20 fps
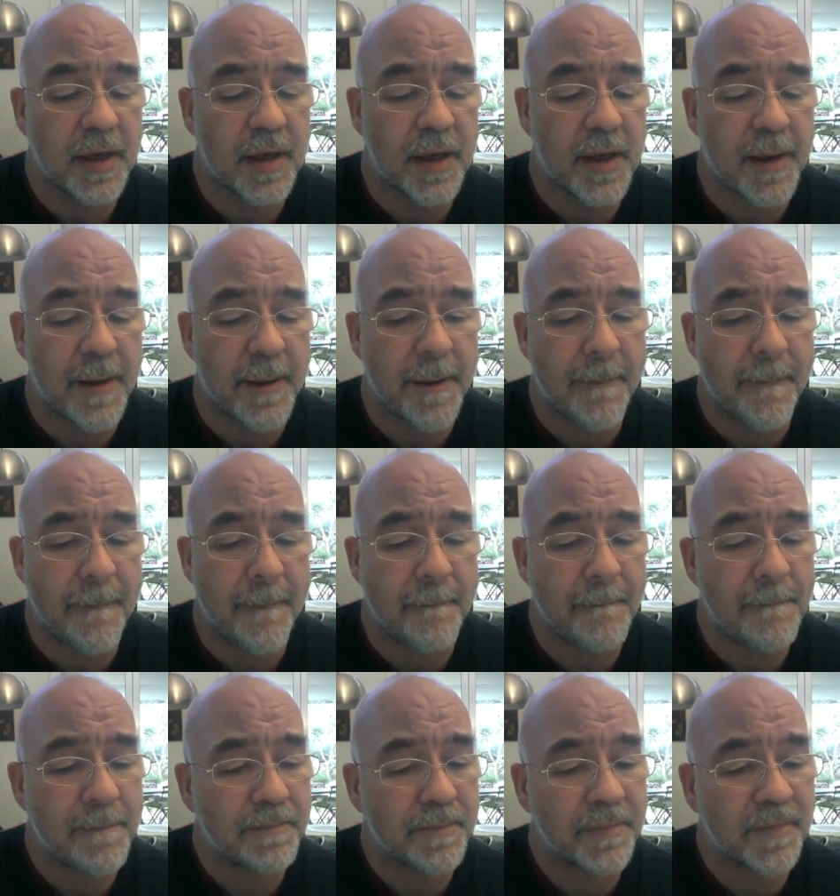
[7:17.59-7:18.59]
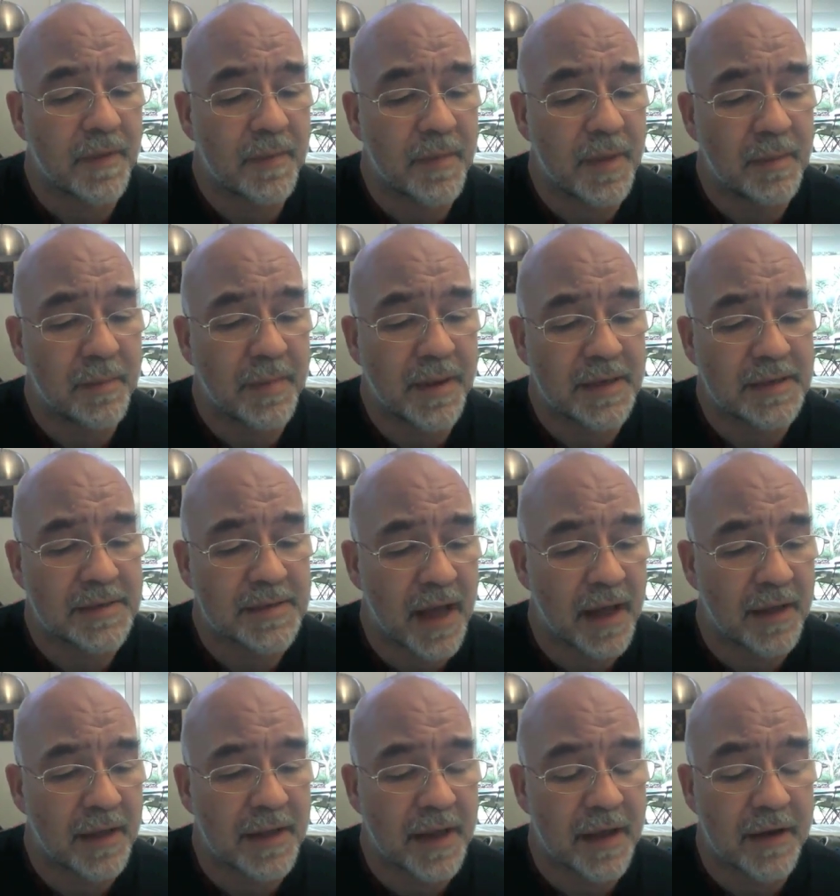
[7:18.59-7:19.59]
Some of the biggest
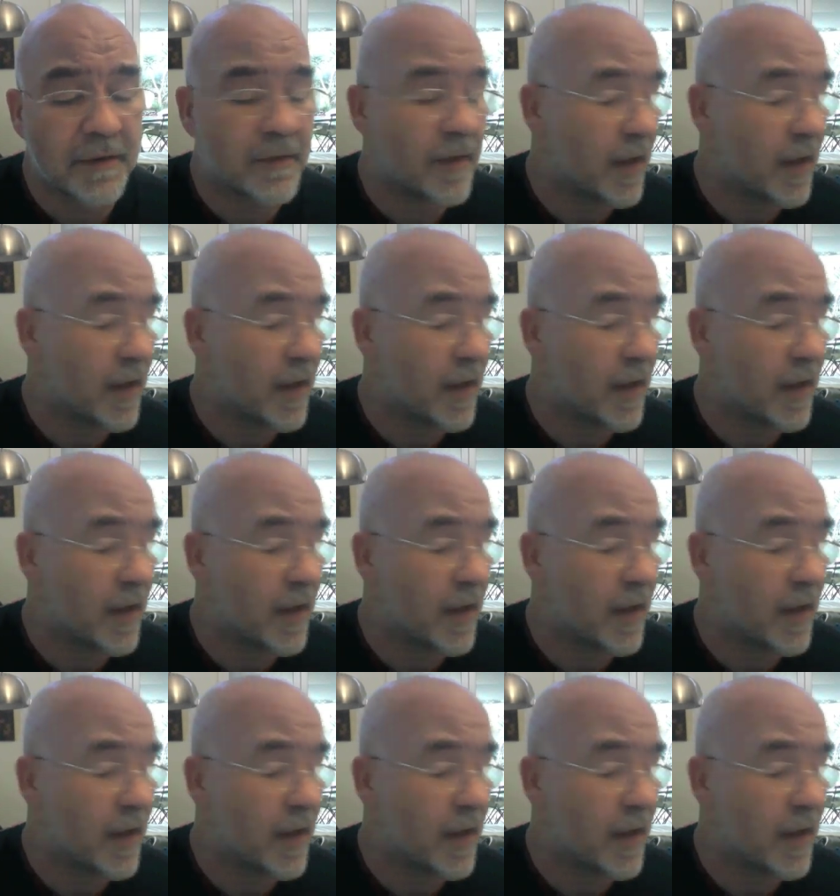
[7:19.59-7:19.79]
out there.